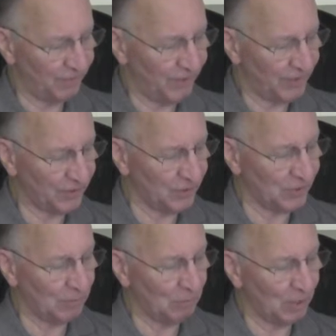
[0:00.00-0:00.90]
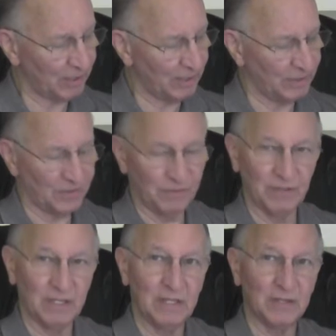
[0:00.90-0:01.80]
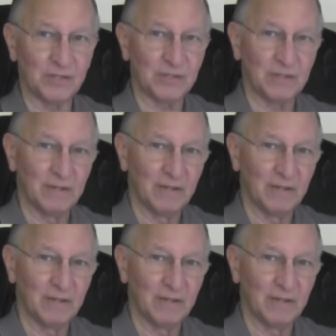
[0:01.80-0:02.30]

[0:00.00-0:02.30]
feathers and markings of the geese.